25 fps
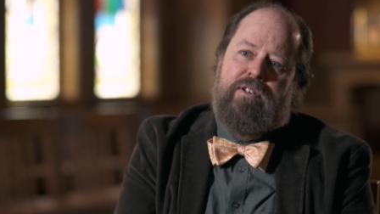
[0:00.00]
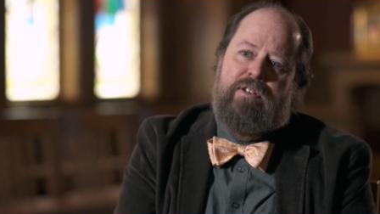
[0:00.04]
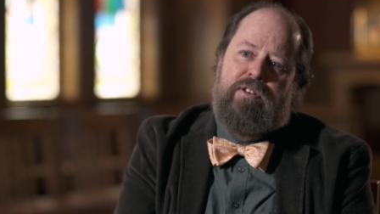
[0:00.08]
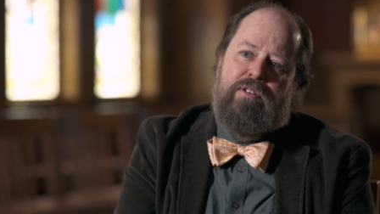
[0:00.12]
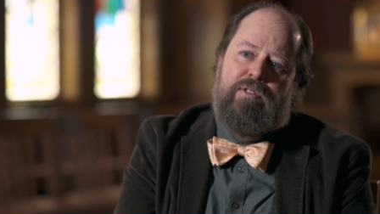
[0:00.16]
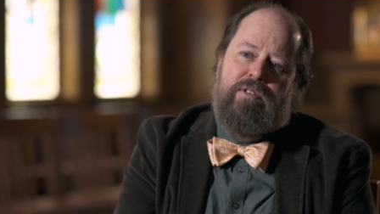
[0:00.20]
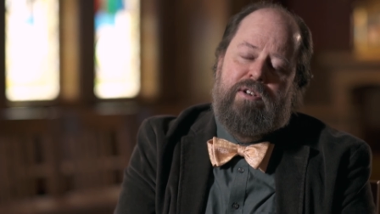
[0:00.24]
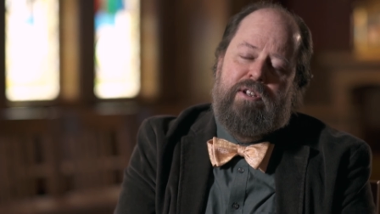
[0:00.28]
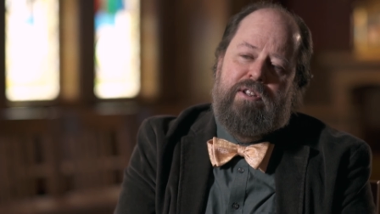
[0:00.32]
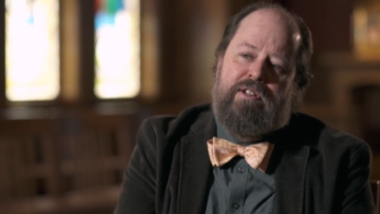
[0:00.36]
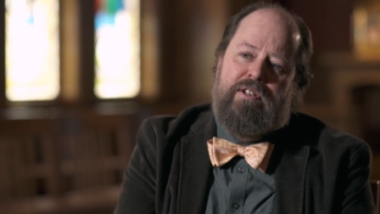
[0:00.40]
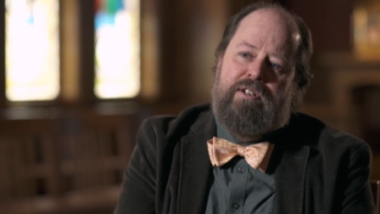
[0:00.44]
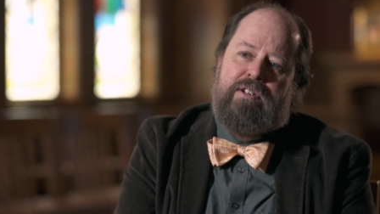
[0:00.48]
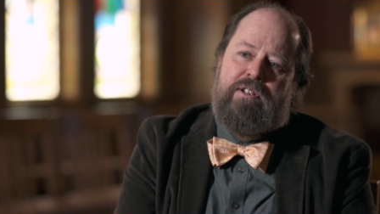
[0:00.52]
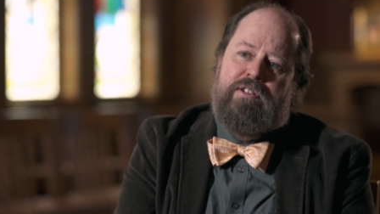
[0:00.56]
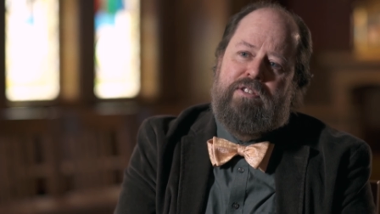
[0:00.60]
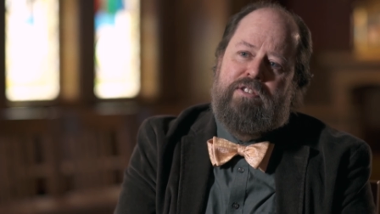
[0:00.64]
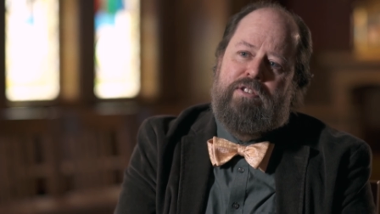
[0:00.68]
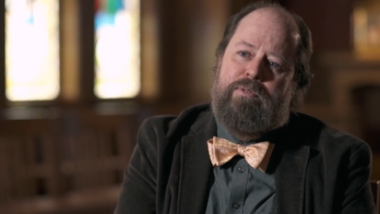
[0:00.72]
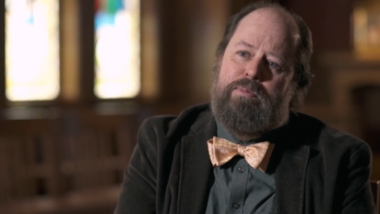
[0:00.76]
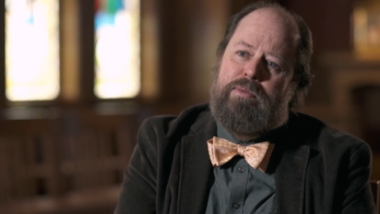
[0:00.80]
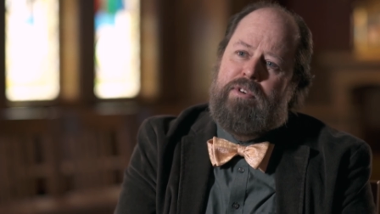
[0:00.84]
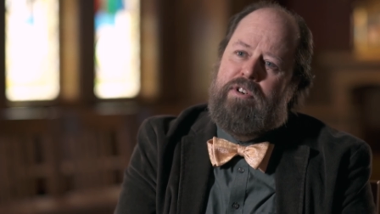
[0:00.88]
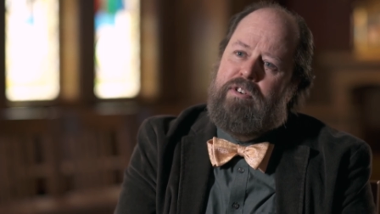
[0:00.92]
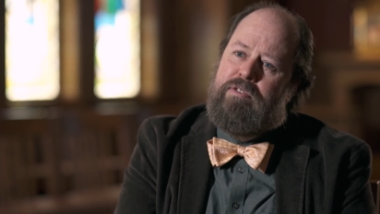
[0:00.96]
degree that it's
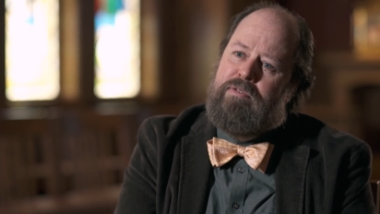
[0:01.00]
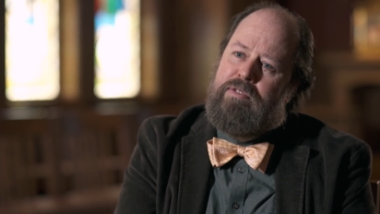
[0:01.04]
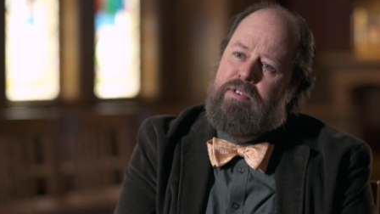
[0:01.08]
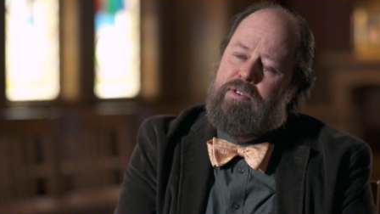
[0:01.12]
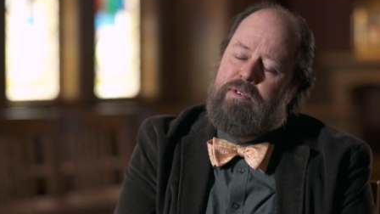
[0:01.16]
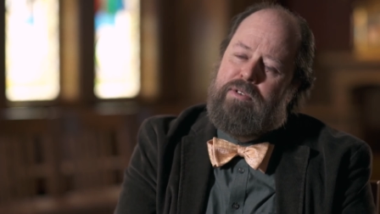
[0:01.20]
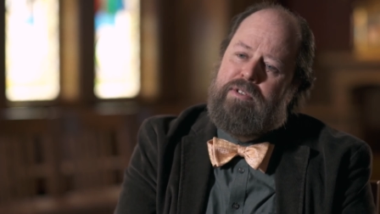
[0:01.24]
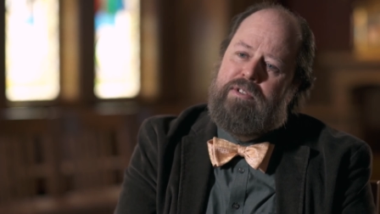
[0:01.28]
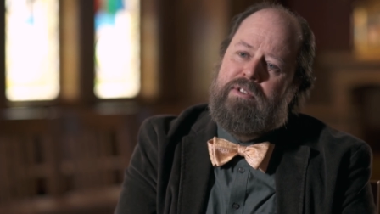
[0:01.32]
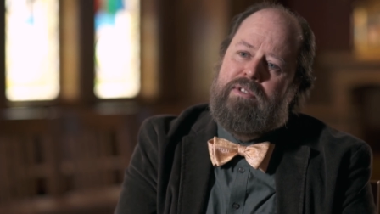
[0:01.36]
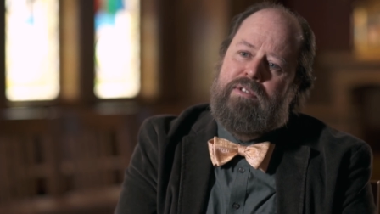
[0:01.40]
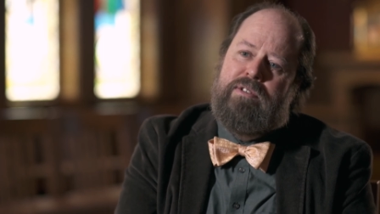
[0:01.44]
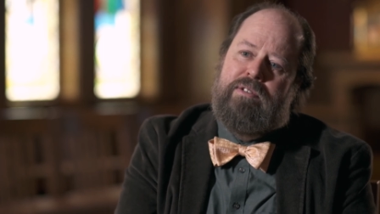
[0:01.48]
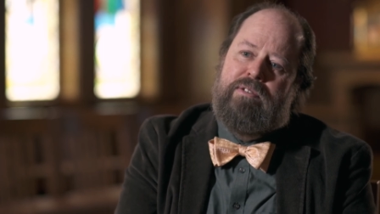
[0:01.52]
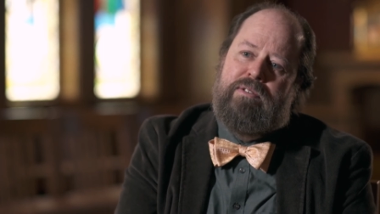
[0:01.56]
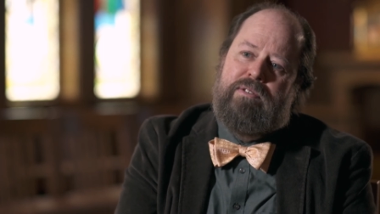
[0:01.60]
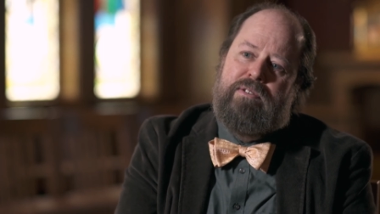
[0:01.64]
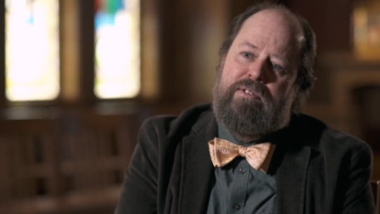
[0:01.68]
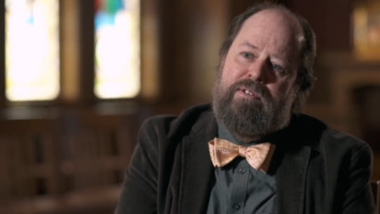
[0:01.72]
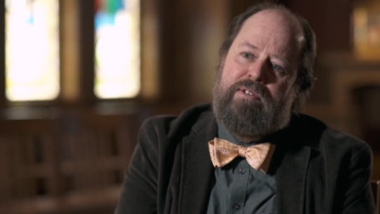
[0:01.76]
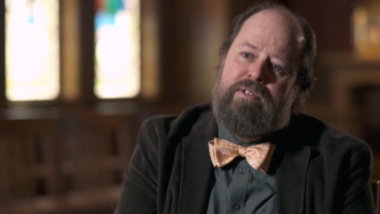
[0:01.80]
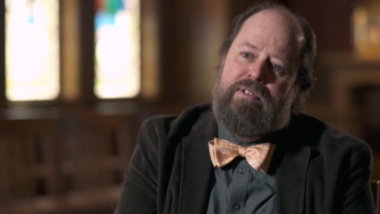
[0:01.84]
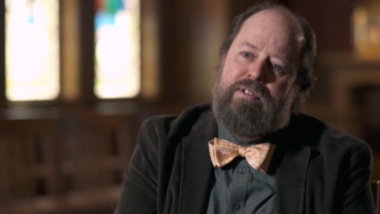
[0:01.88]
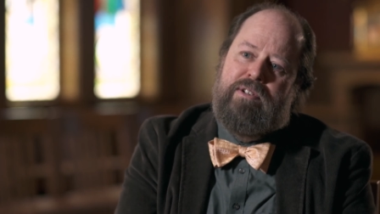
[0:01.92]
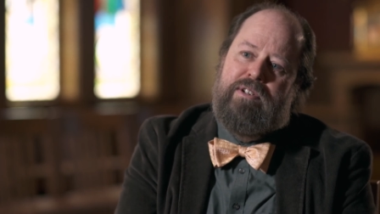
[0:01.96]
superfluous,
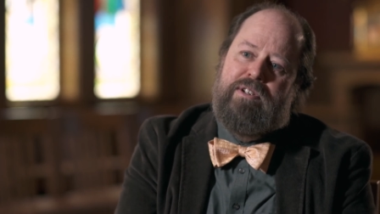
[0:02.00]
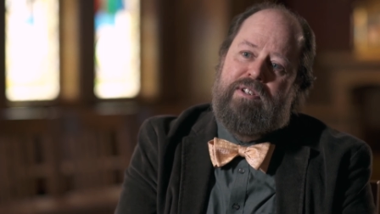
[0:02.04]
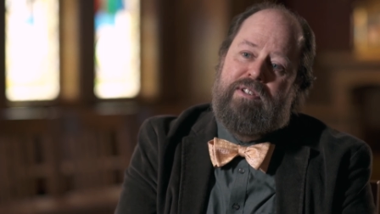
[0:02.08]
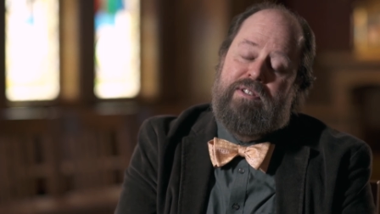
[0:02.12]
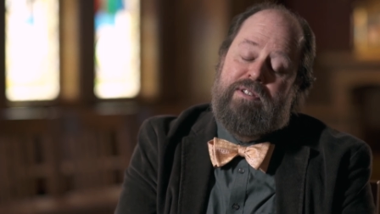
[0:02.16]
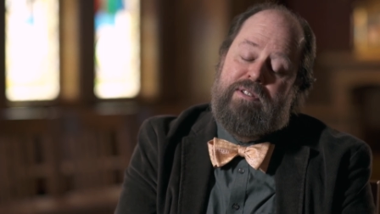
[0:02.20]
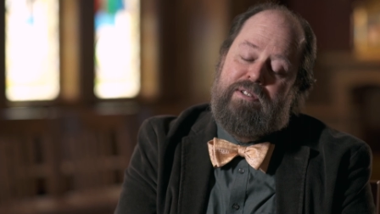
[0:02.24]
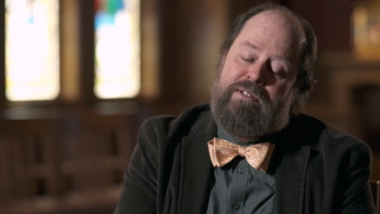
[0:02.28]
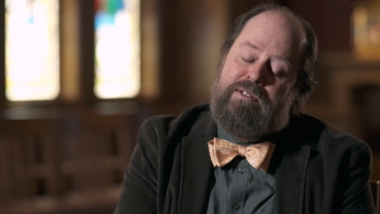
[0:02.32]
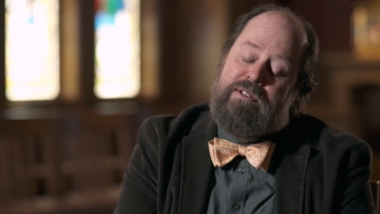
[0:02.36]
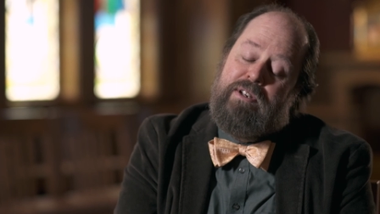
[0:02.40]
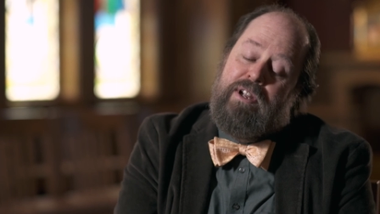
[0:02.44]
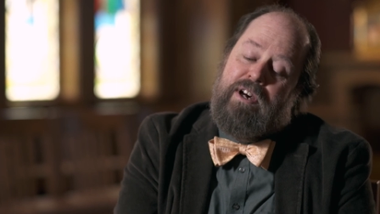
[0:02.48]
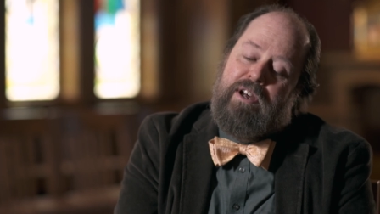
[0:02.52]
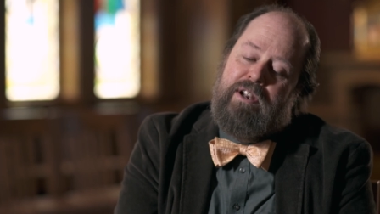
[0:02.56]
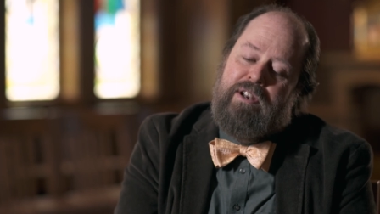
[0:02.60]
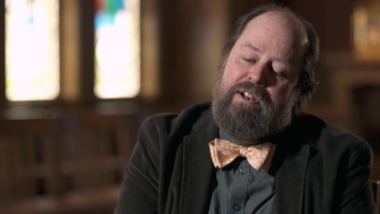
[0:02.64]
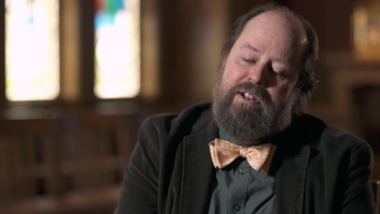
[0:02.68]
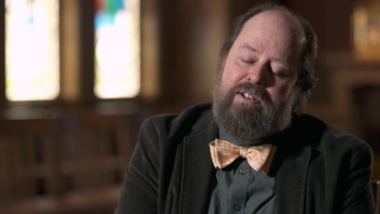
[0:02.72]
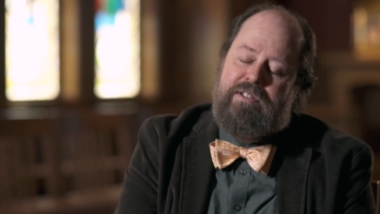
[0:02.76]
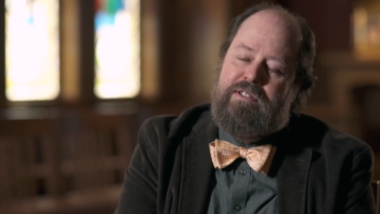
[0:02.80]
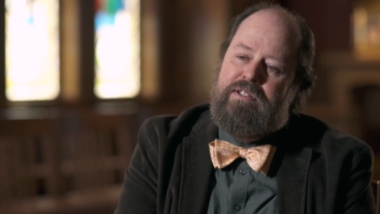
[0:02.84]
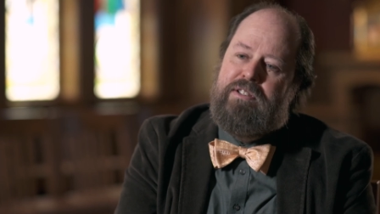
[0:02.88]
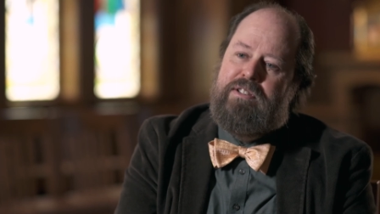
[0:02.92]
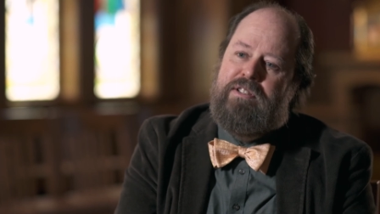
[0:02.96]
that it's not
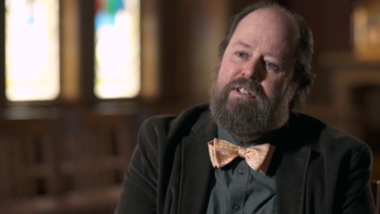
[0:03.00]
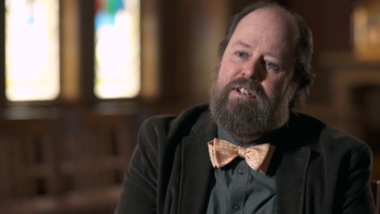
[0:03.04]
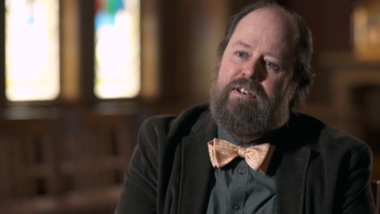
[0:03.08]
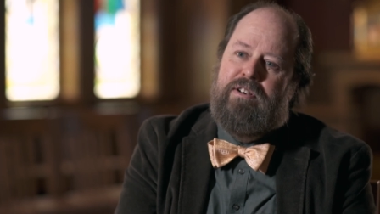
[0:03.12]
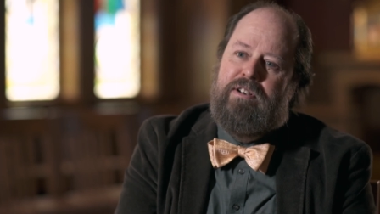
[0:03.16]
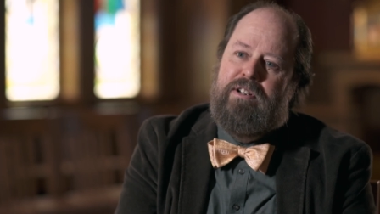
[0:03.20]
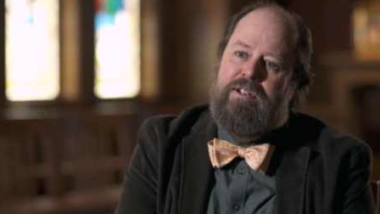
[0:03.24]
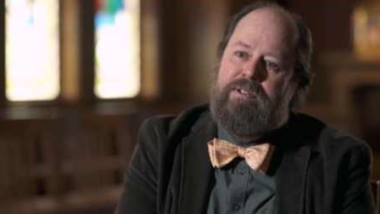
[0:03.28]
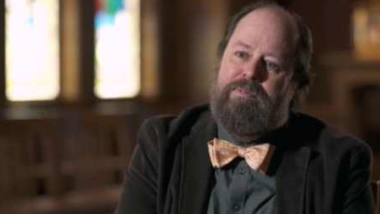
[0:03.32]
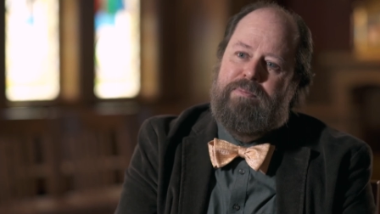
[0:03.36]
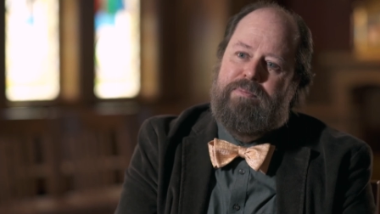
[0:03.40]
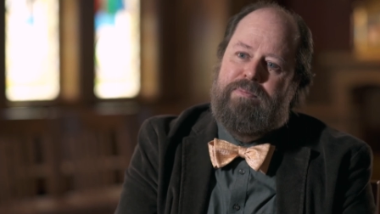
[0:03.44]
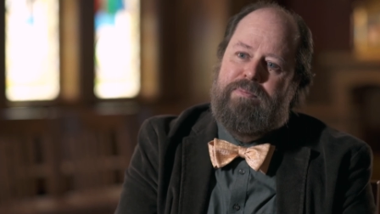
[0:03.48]
necessary.